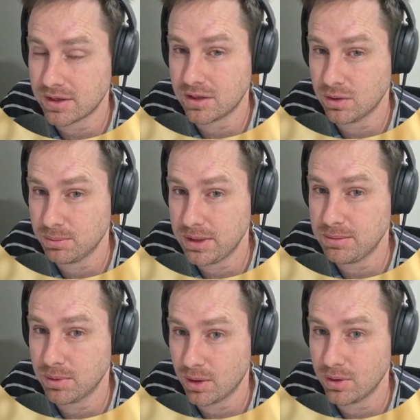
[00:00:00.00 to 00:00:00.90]
you'll be
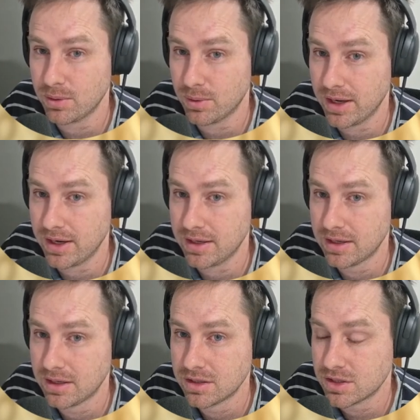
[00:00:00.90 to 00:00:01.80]
blown away
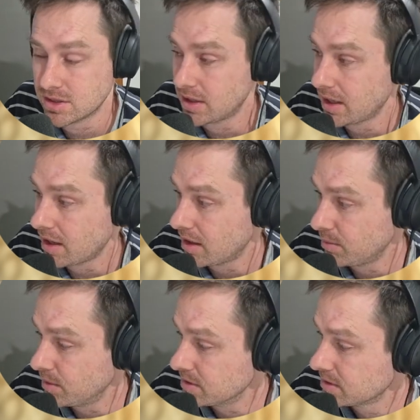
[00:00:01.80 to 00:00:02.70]
just like I was.